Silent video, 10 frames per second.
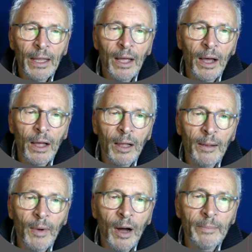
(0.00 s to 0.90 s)

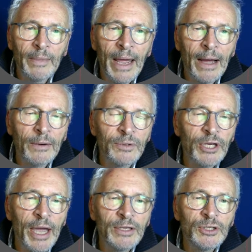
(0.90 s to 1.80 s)
I'm now
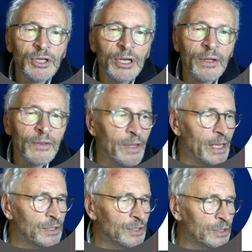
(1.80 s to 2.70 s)
changing
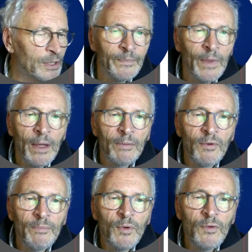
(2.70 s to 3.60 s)
this,
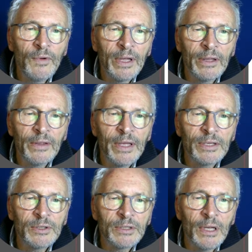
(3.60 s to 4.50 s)
removing
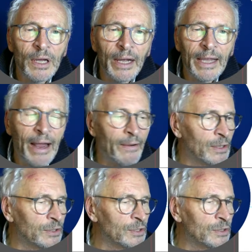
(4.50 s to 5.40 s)
this character
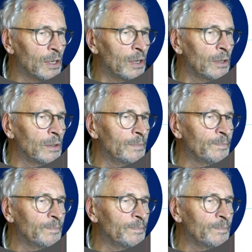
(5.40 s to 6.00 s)
style,